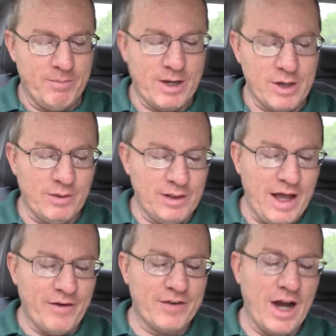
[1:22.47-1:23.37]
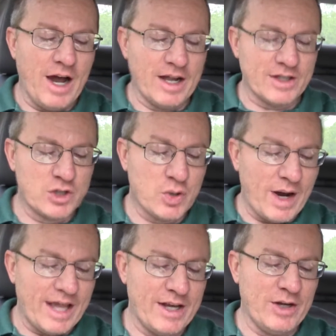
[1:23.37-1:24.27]
but you love God and
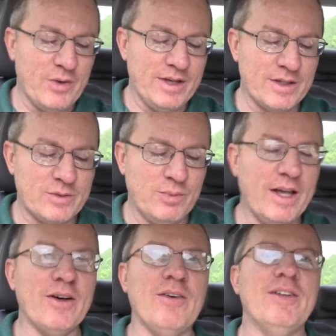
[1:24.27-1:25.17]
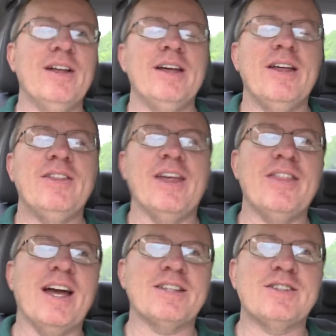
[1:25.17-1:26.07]
try to do His will,
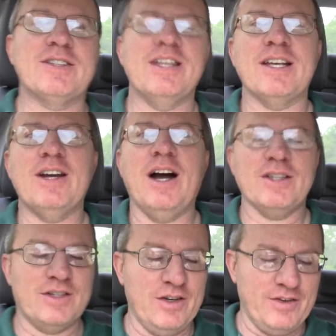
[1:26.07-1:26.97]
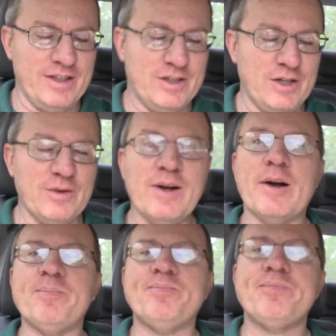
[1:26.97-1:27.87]
then that's then God's going to
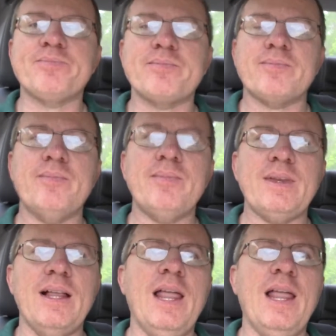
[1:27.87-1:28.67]
um,